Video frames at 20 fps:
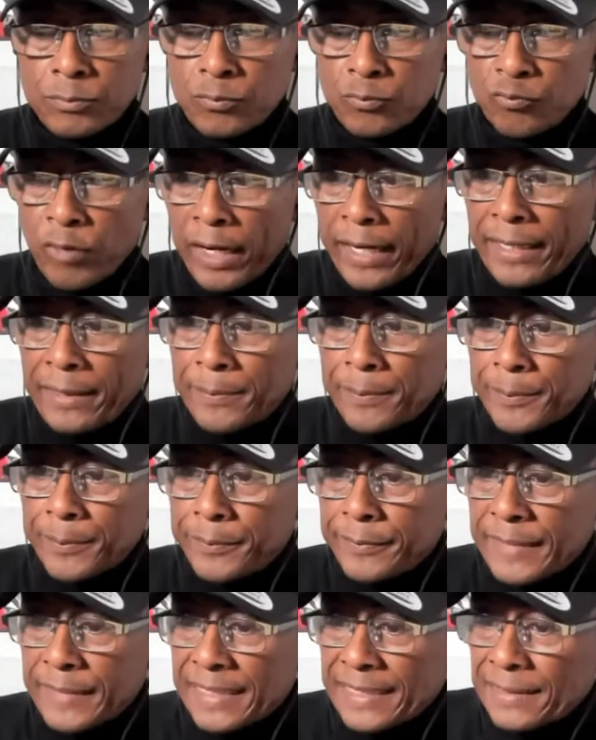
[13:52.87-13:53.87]
Right.
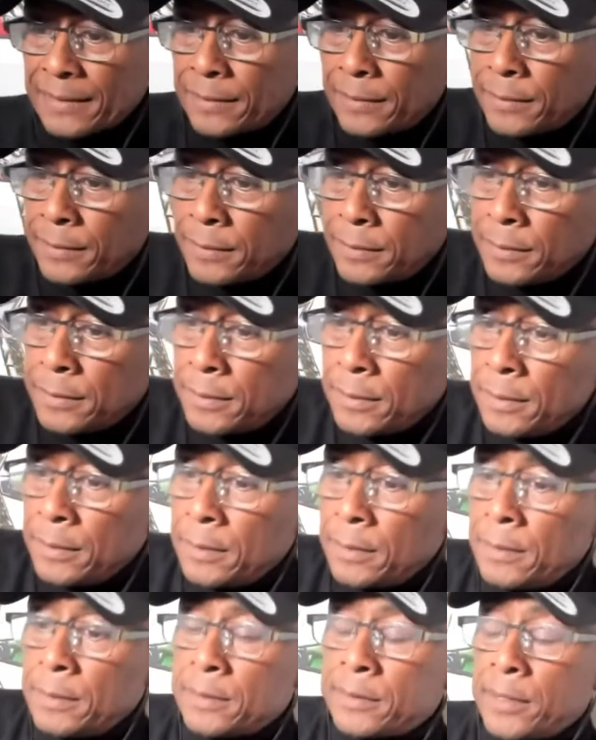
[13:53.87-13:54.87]

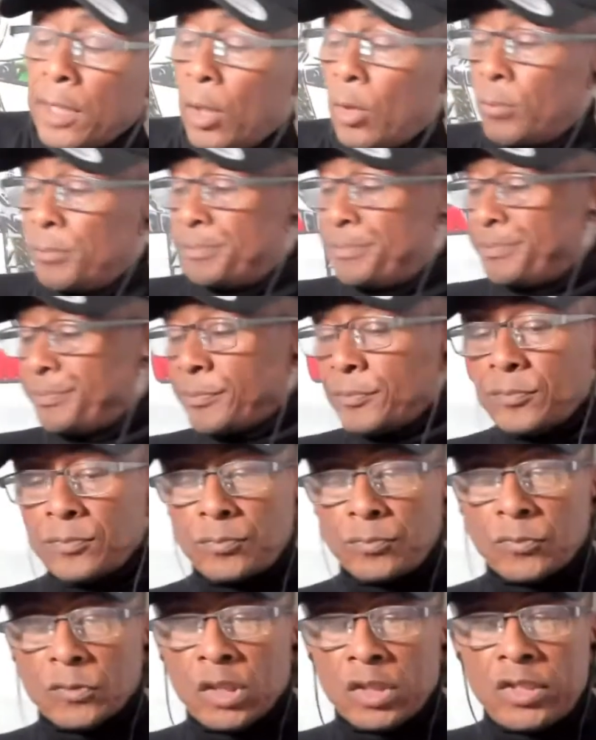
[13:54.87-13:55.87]
So,
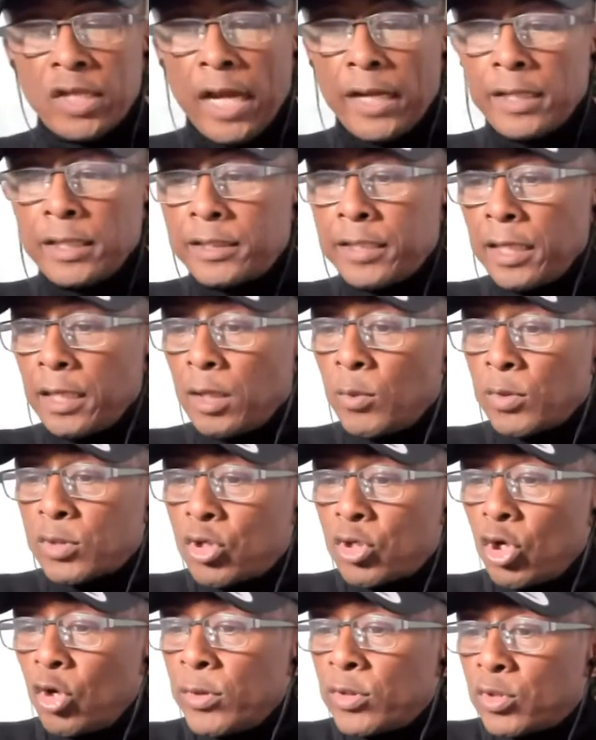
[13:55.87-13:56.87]
Johnny Taylor,
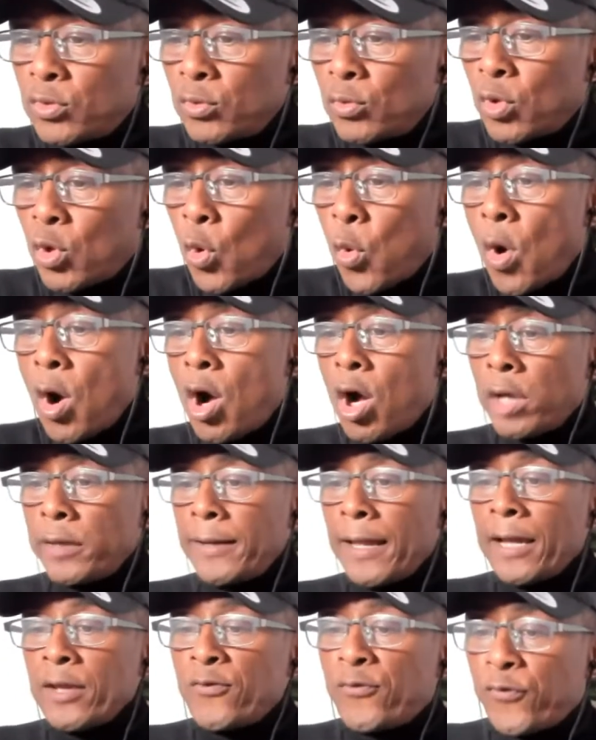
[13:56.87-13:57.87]
what's good with you?
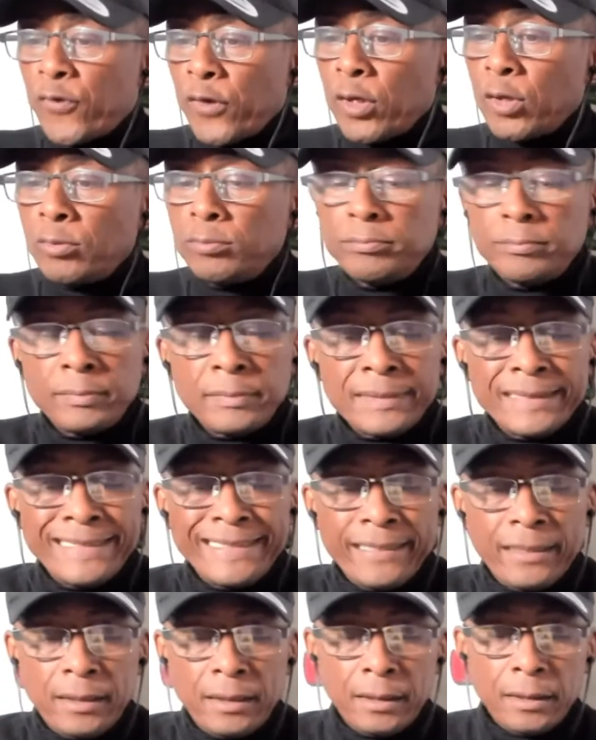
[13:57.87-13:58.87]
Quan, how you feel?
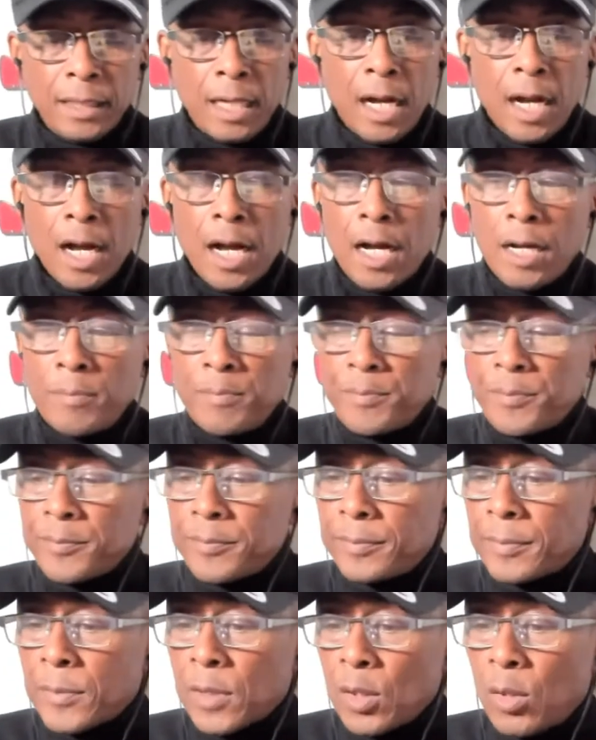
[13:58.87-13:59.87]
All
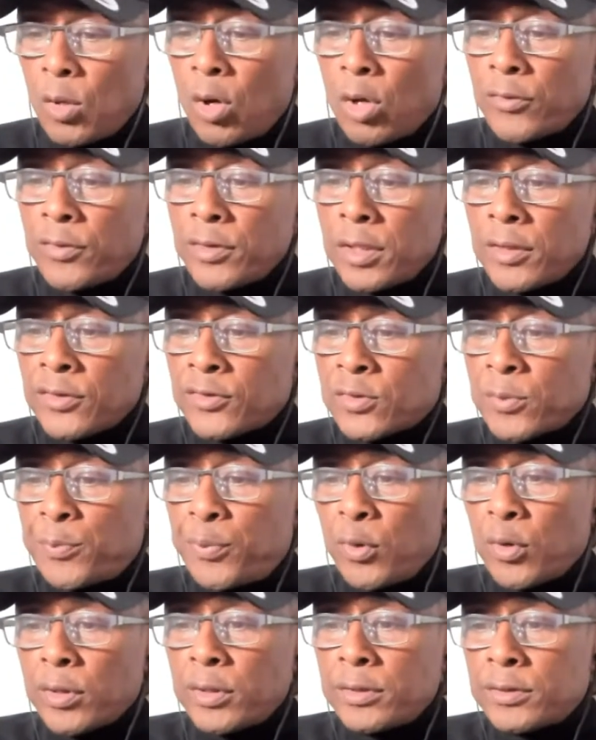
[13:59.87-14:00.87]
the other
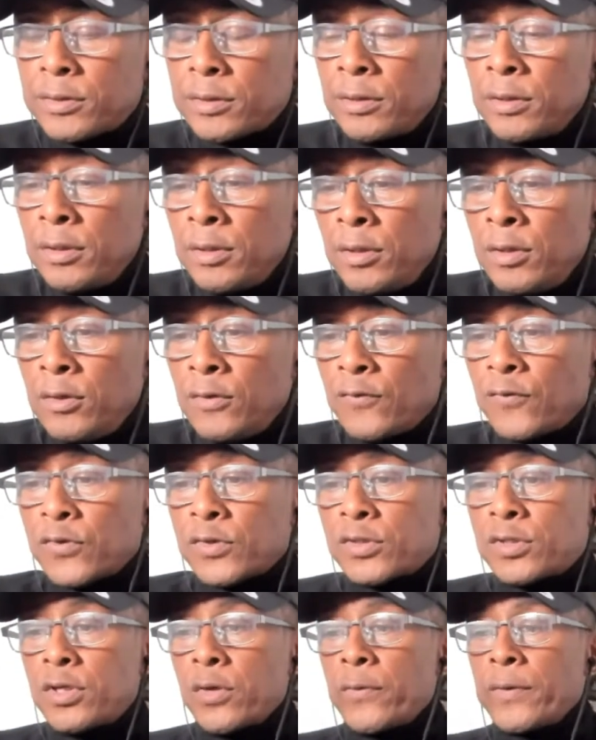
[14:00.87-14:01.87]
supporters for
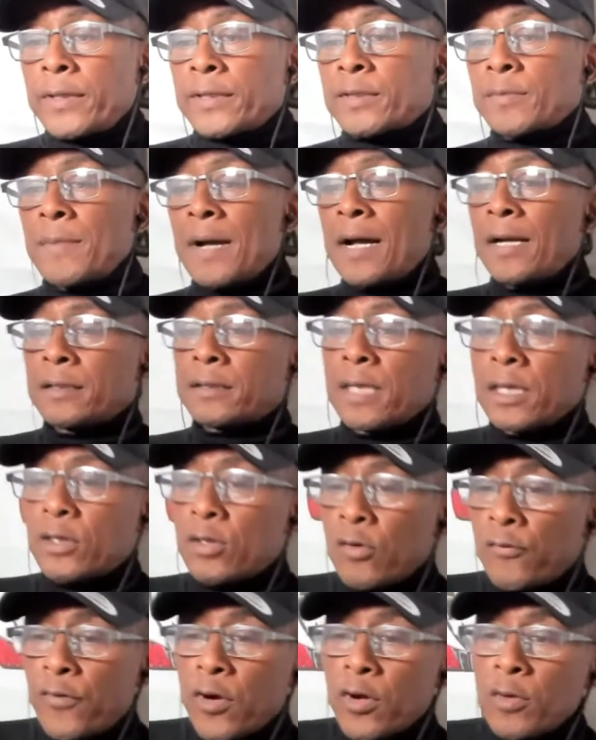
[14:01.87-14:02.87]
Serious Minds, thank
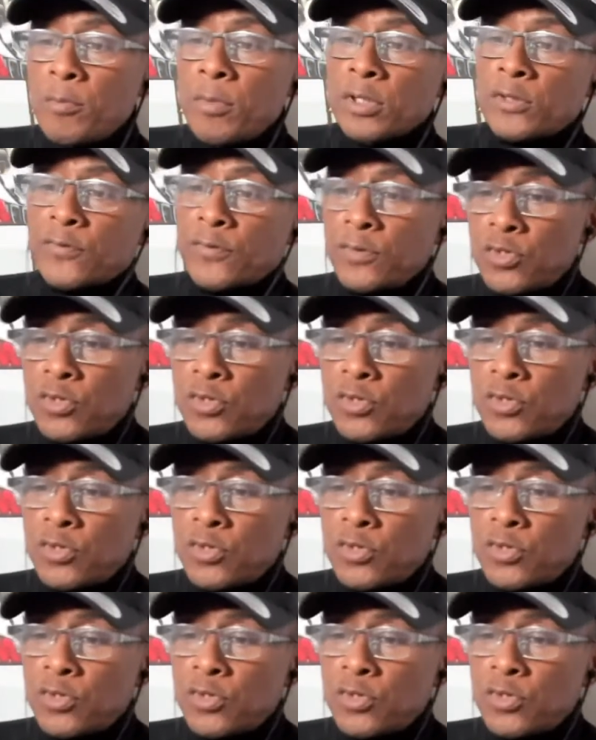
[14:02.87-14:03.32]
you very much for